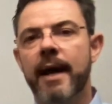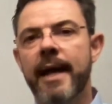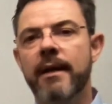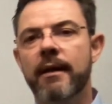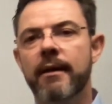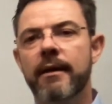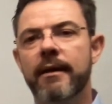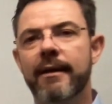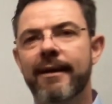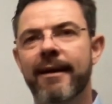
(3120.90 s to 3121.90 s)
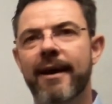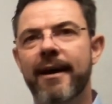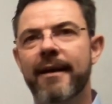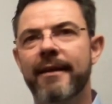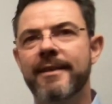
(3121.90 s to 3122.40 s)
And
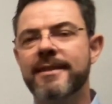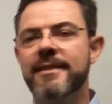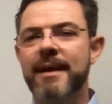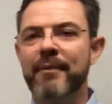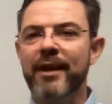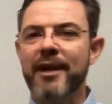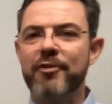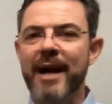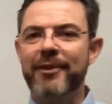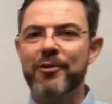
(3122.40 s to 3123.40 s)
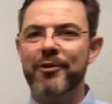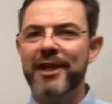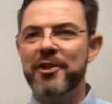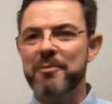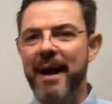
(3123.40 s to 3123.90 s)
this is something I try to
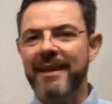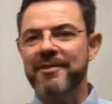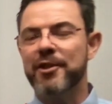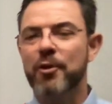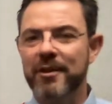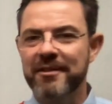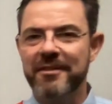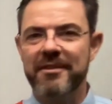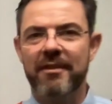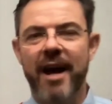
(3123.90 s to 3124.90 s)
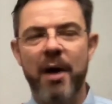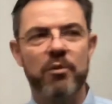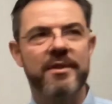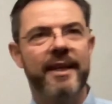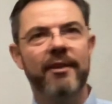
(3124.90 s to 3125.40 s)
teach my students. I
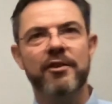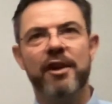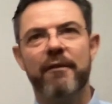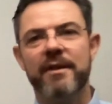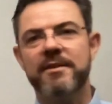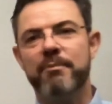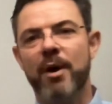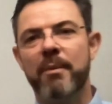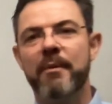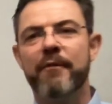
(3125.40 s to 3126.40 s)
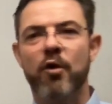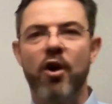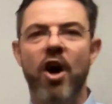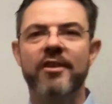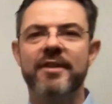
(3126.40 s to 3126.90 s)
was guilty of this probably for a
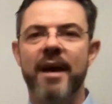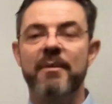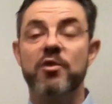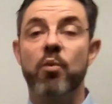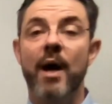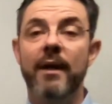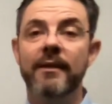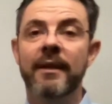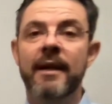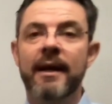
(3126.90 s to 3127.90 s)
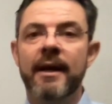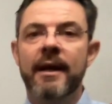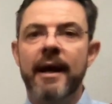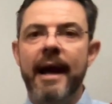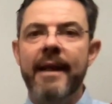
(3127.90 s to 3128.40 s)
long time as well.
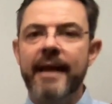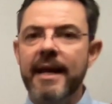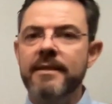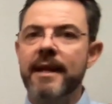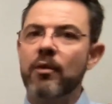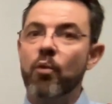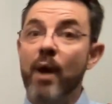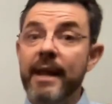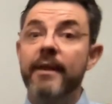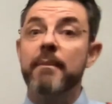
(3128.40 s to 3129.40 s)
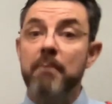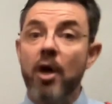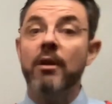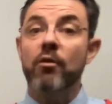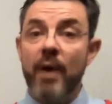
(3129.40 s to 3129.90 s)
And that is that when the
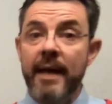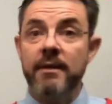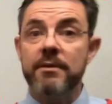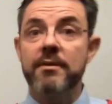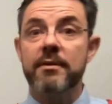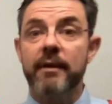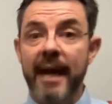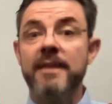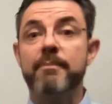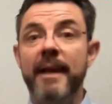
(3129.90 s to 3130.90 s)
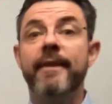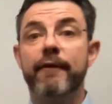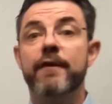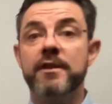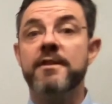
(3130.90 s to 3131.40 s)
model runs, that's but the
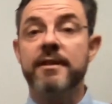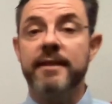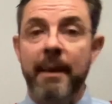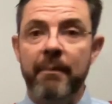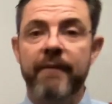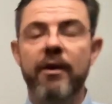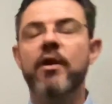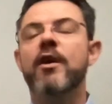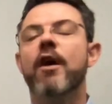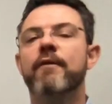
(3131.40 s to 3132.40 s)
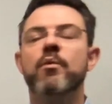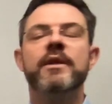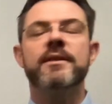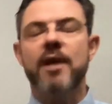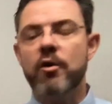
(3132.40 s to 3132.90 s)
first step. And very often we're
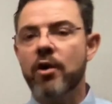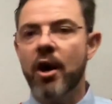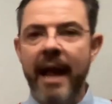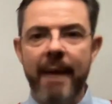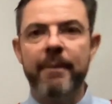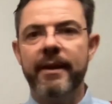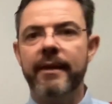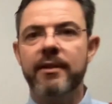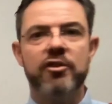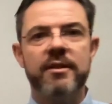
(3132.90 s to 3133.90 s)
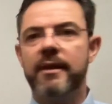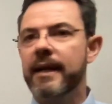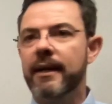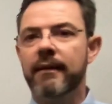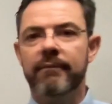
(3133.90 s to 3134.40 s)
so darn happy that the just
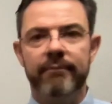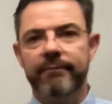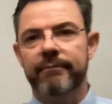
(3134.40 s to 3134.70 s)
thing,